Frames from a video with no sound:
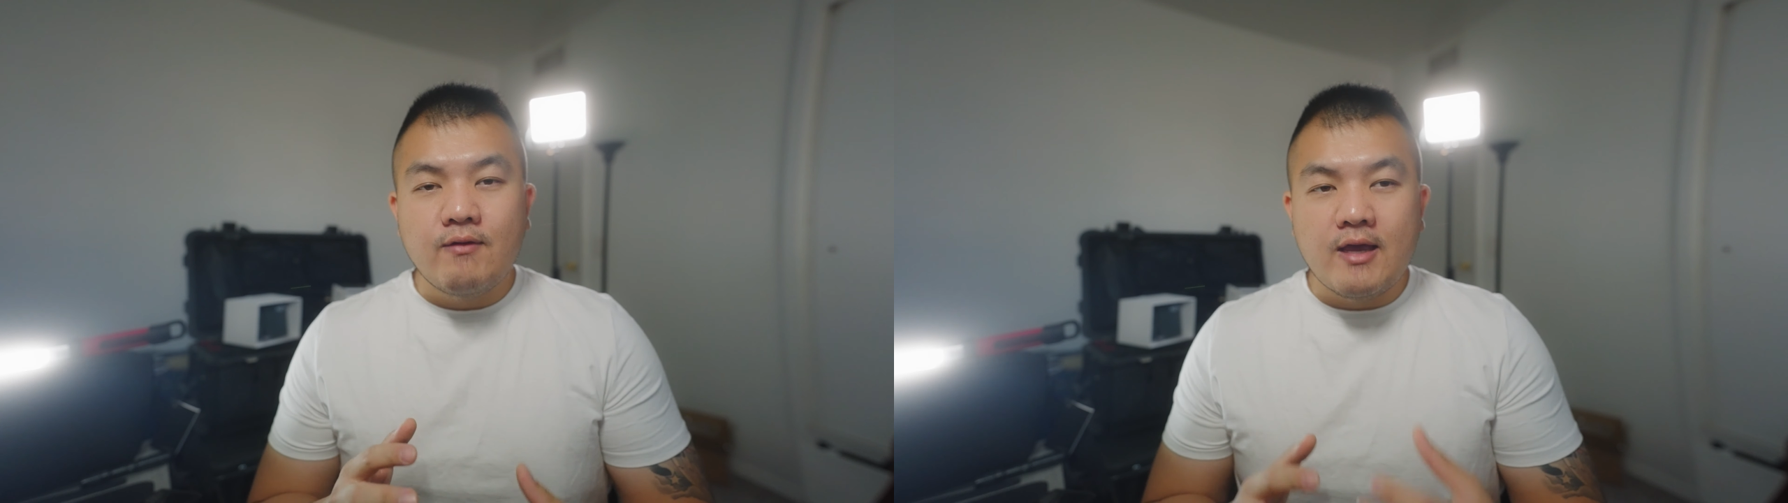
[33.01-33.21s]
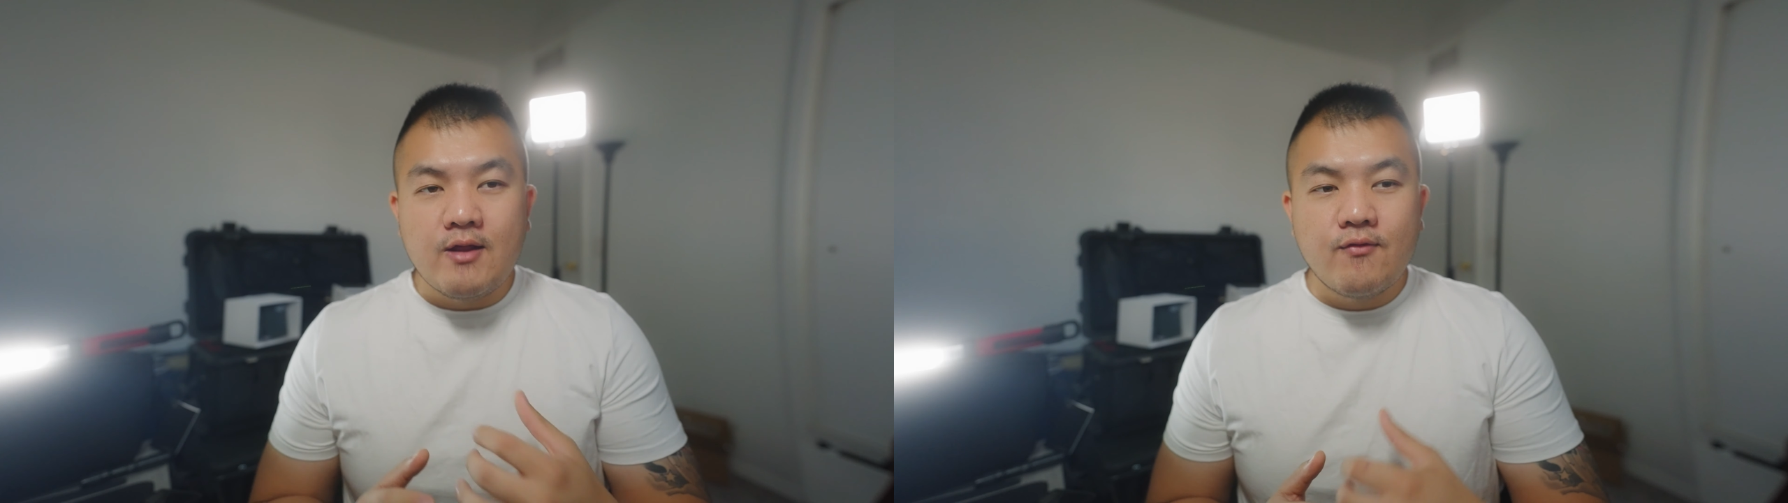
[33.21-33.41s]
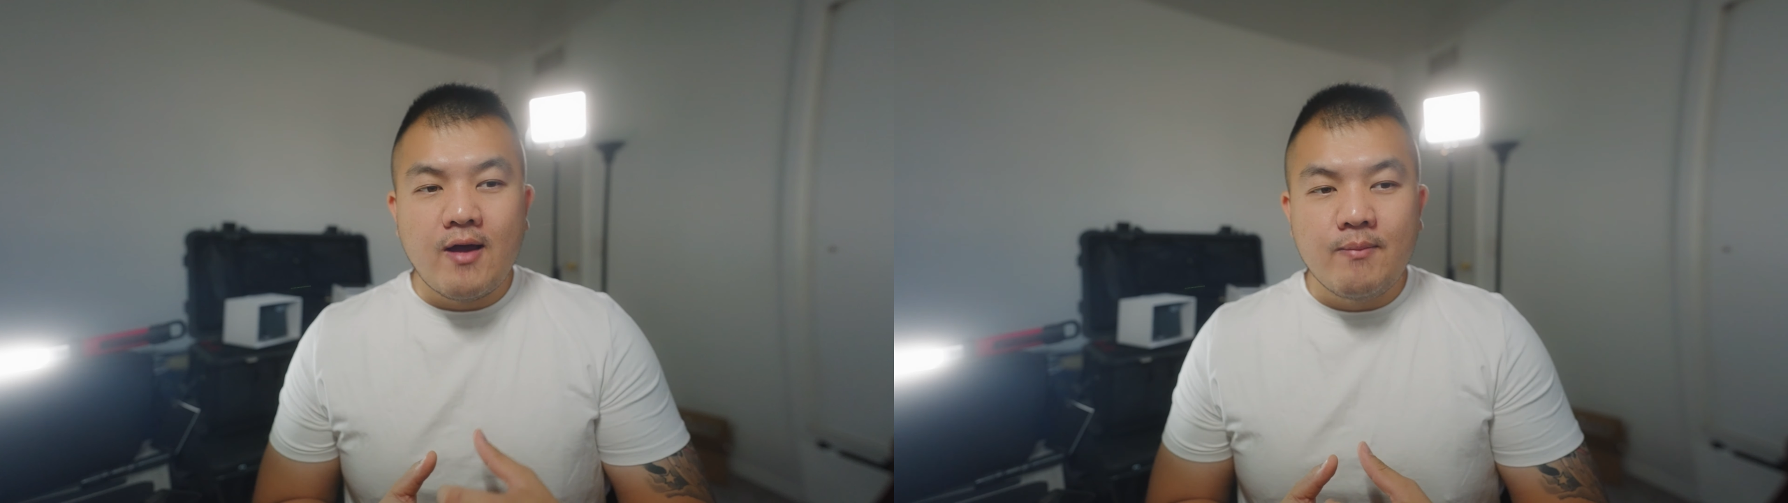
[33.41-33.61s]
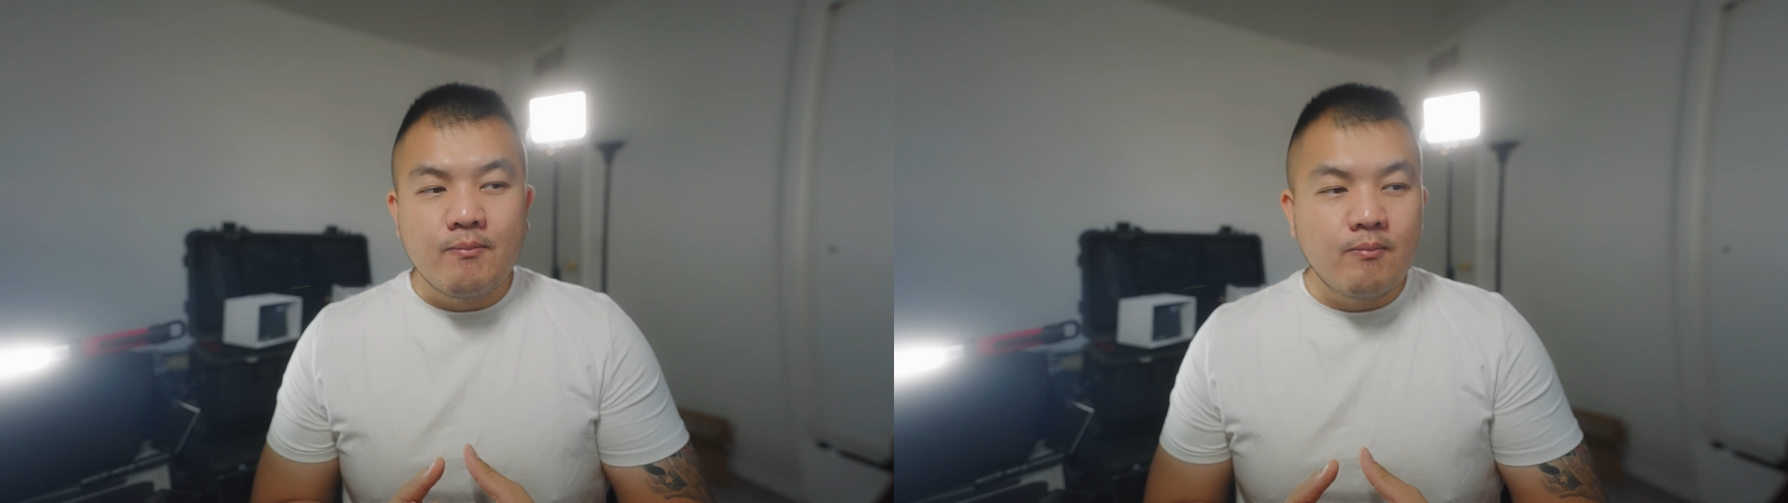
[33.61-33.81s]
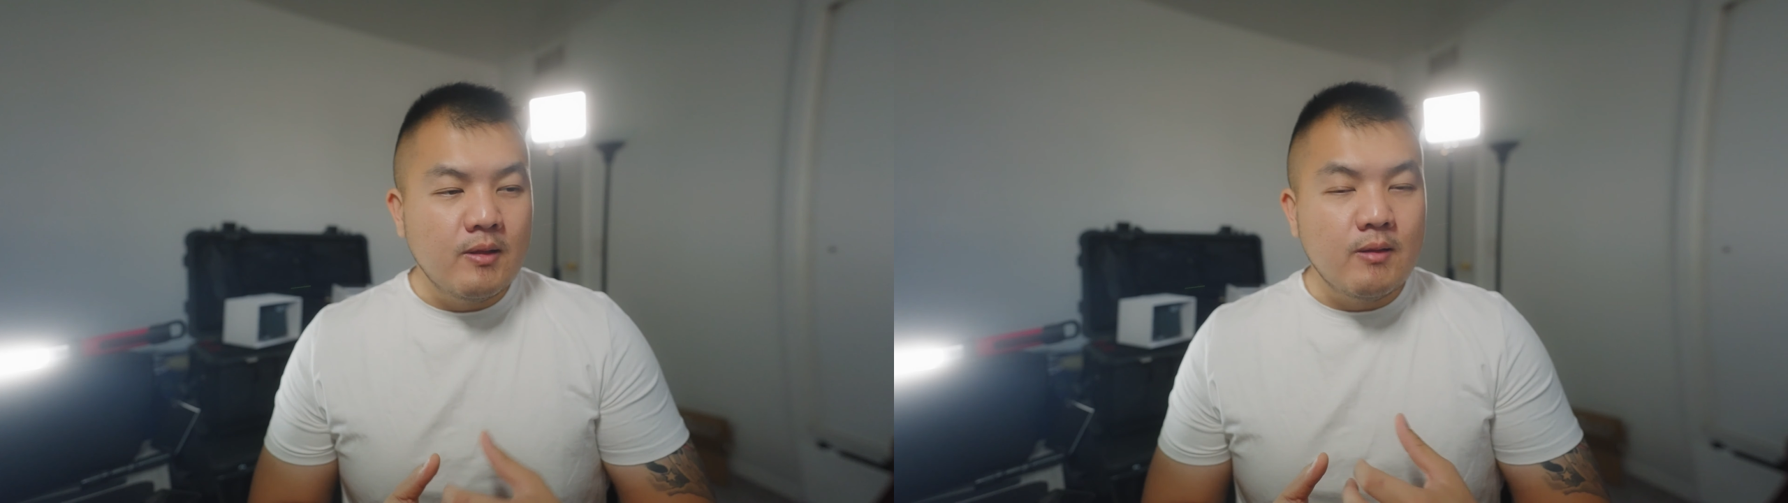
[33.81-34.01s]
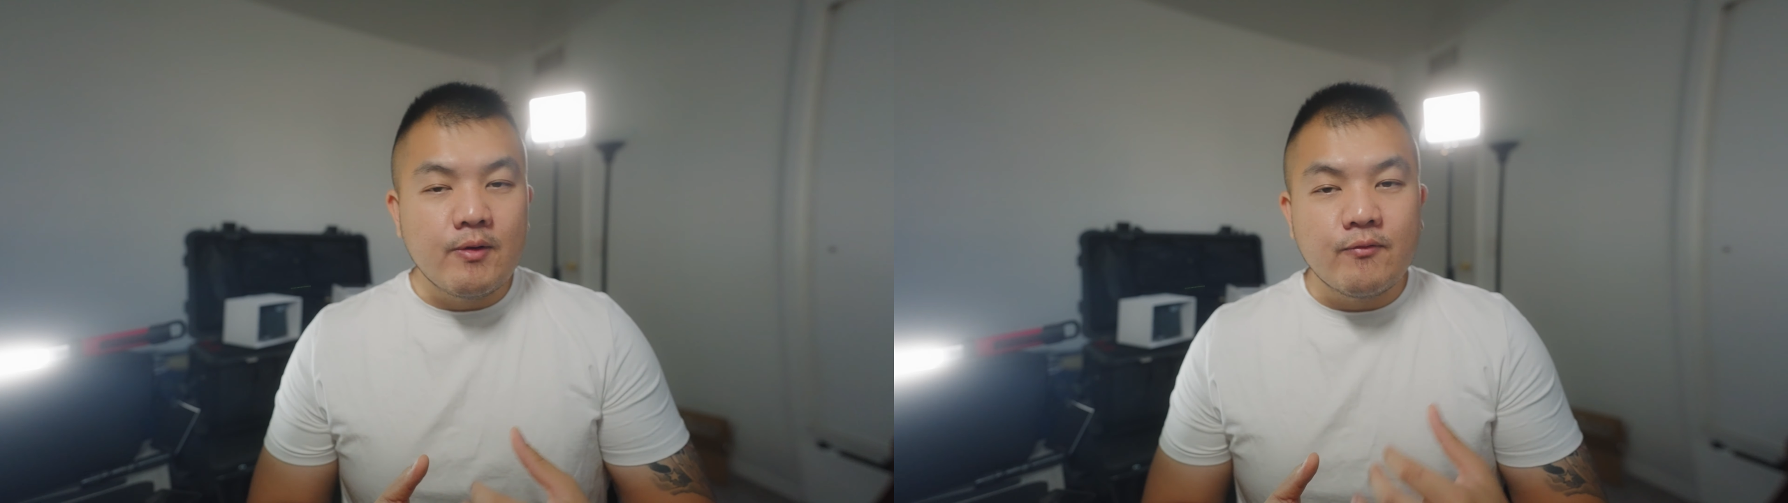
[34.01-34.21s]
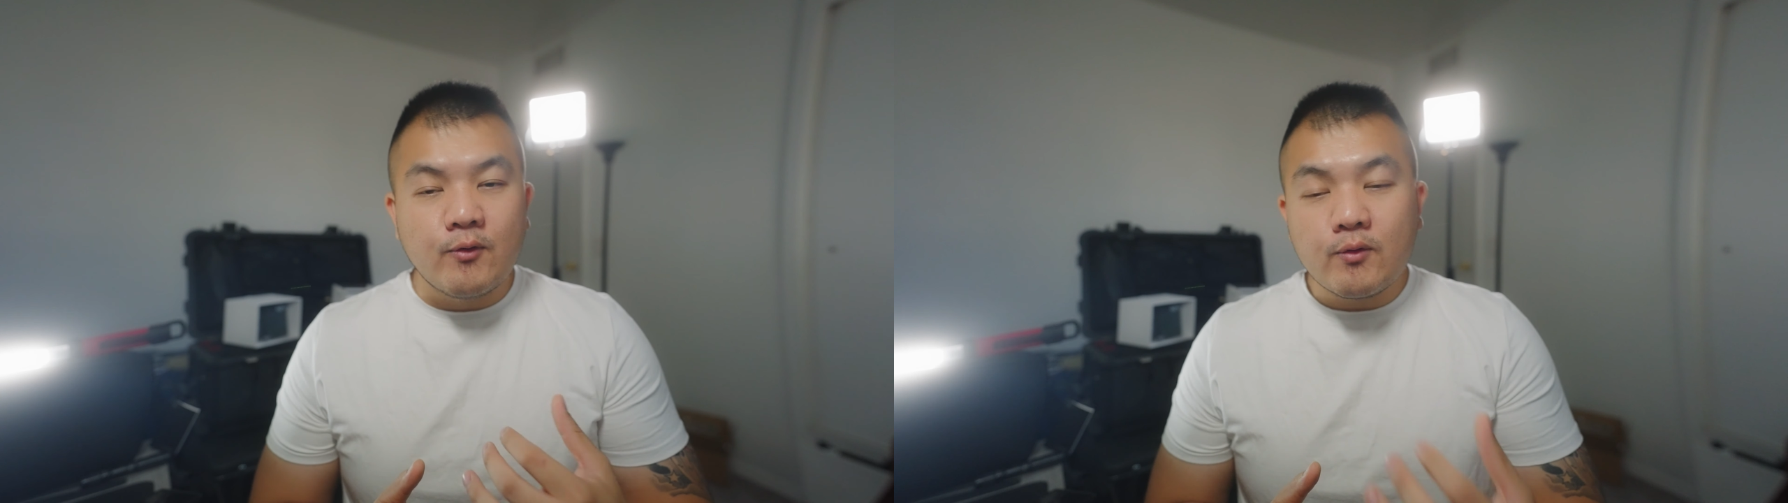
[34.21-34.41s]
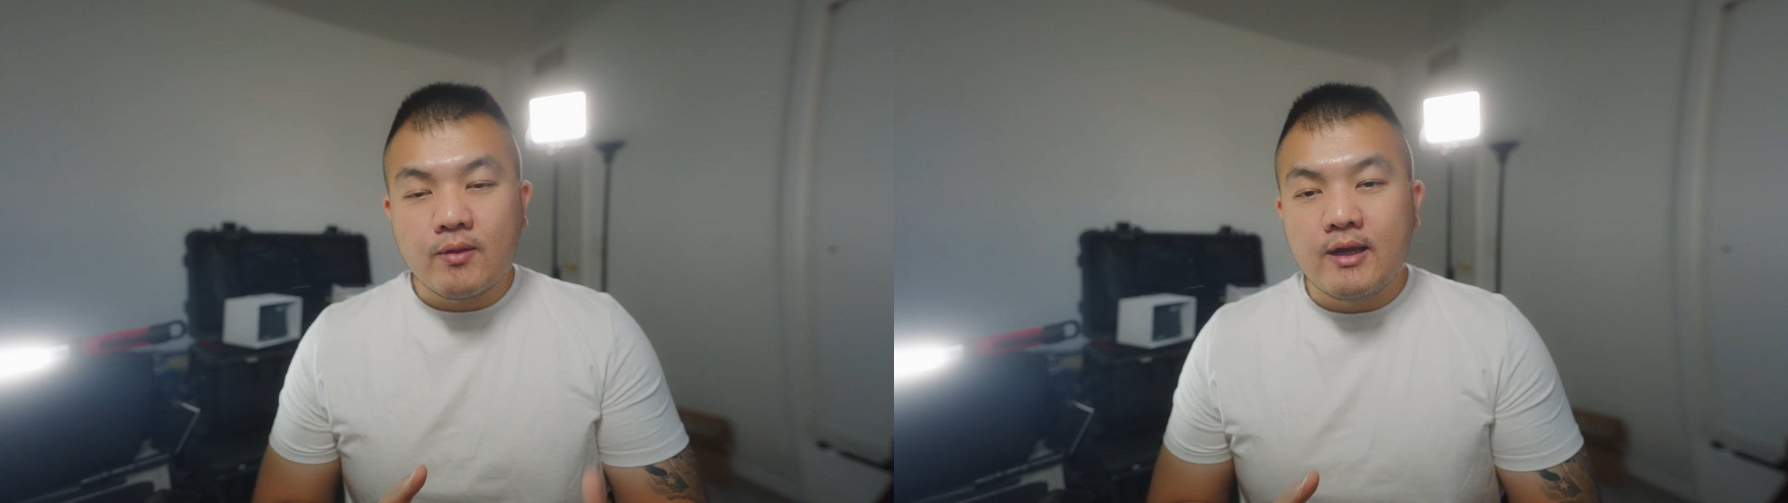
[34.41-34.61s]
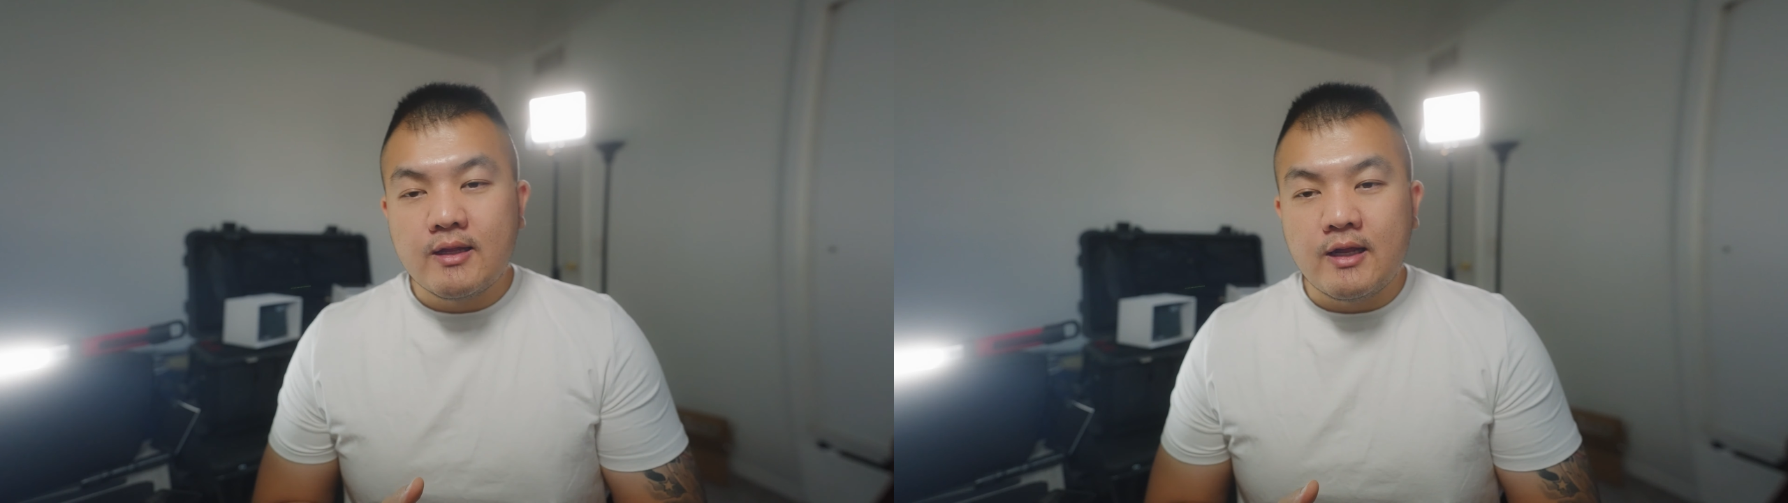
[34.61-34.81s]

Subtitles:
85mm focal length